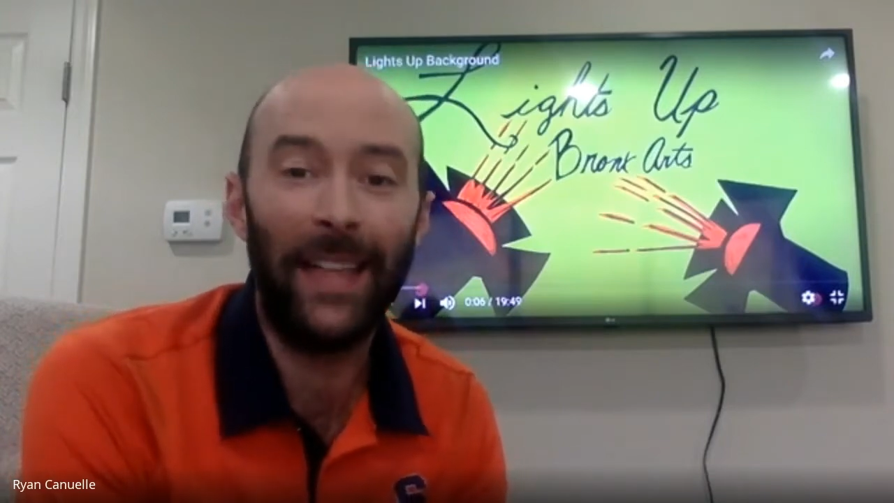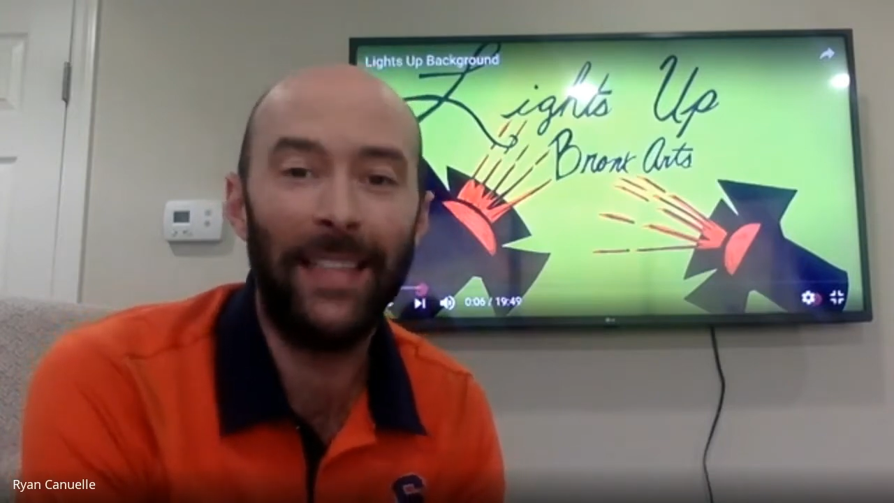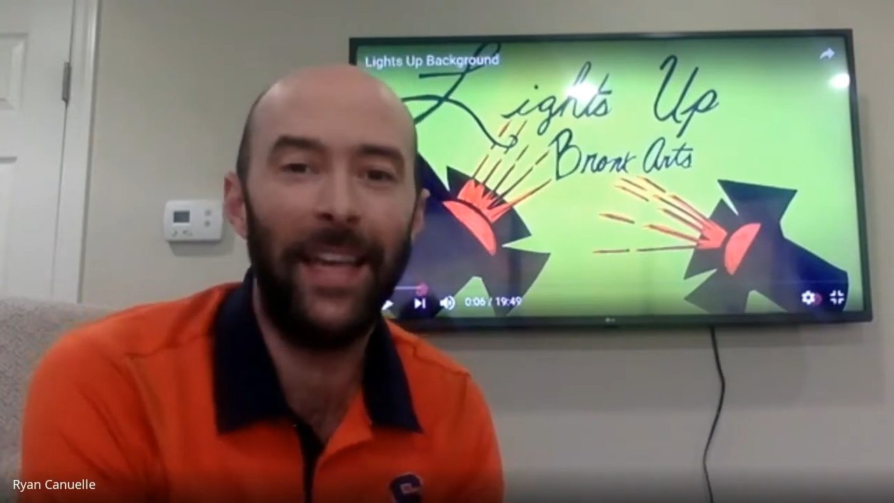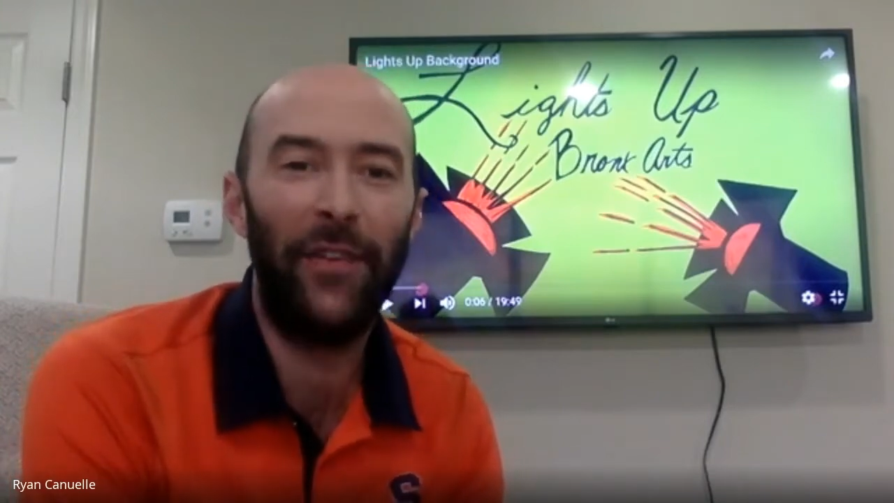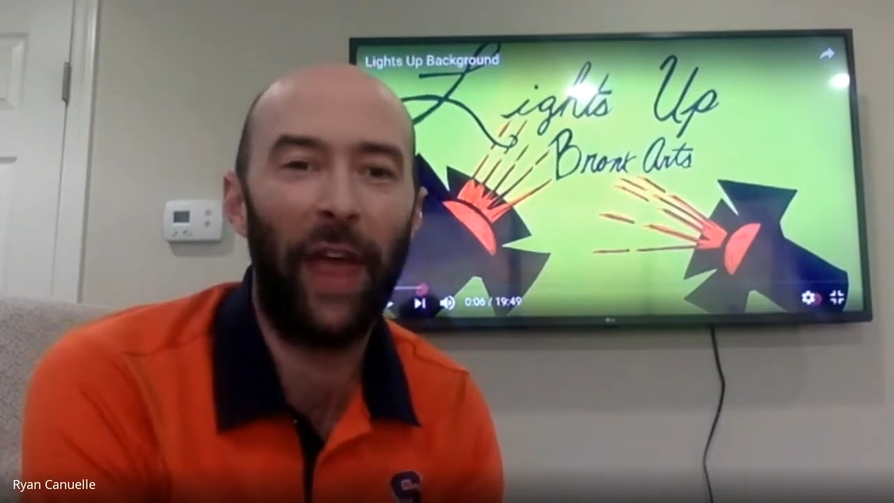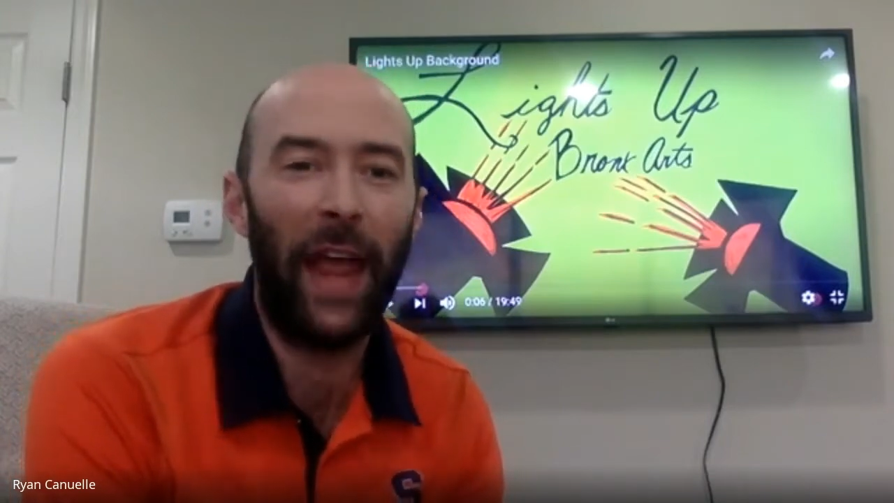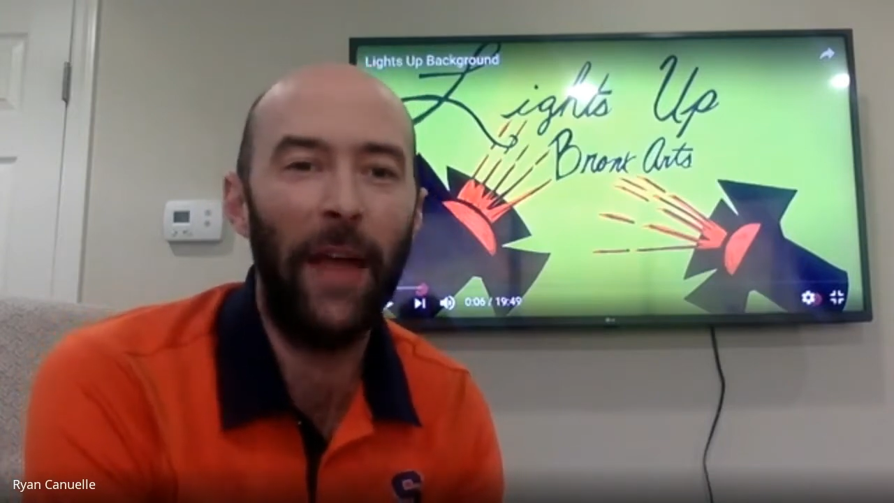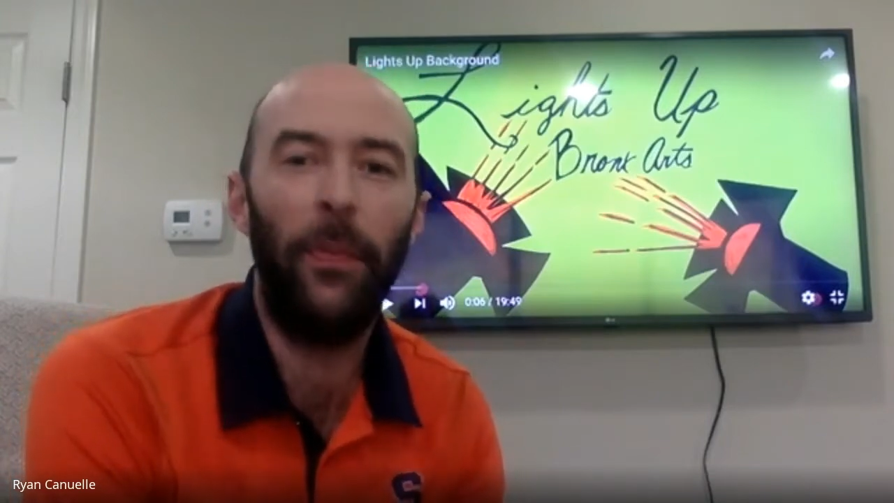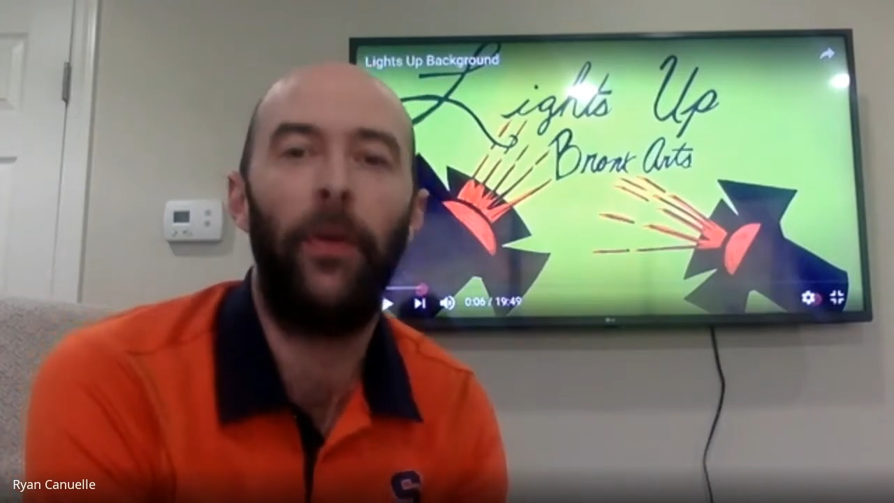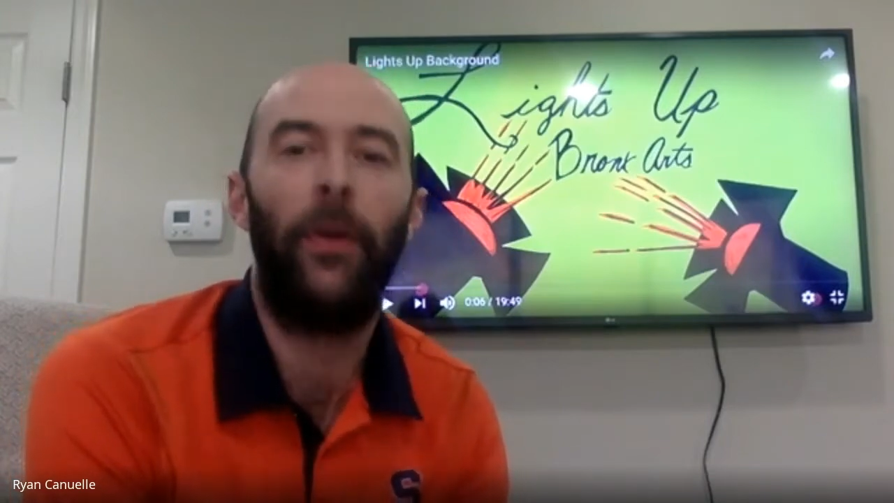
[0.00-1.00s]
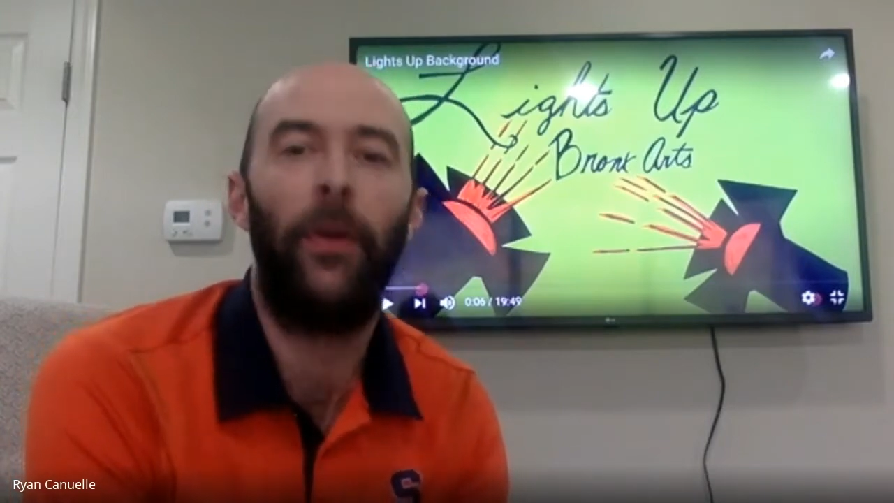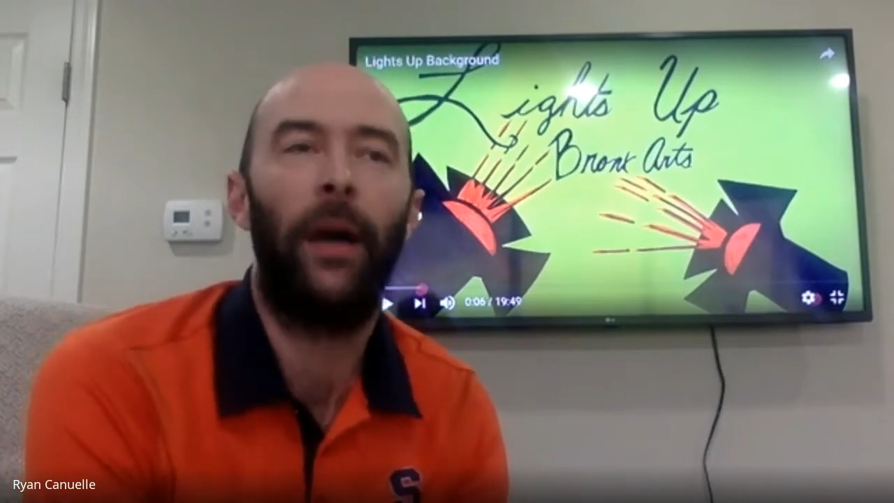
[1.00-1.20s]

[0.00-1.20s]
day of April.